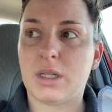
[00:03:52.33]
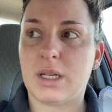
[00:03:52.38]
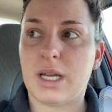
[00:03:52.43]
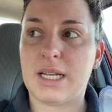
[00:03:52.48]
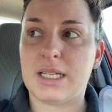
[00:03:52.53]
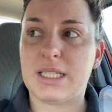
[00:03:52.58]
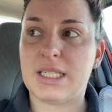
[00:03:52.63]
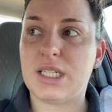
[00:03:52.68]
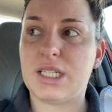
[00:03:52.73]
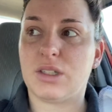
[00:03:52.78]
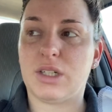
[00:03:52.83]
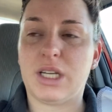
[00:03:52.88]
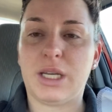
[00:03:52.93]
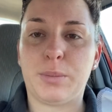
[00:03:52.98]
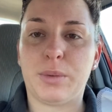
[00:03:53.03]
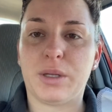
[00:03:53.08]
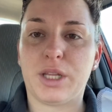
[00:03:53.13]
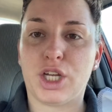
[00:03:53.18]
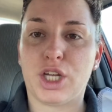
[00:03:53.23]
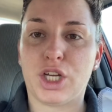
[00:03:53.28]
and still
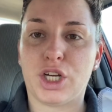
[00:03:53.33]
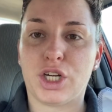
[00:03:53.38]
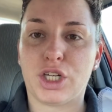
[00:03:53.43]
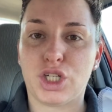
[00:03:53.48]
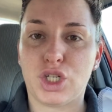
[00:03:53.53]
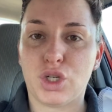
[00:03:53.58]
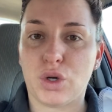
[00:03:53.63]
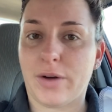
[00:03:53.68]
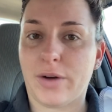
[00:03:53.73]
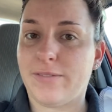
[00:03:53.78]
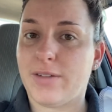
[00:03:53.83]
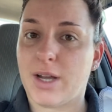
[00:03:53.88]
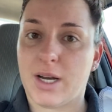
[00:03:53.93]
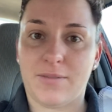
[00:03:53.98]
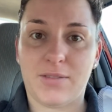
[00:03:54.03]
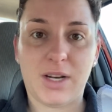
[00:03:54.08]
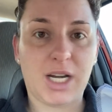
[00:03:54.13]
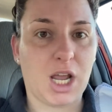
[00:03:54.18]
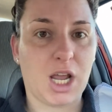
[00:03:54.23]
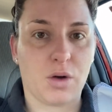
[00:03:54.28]
keep it like a good short fun
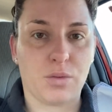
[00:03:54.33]
video.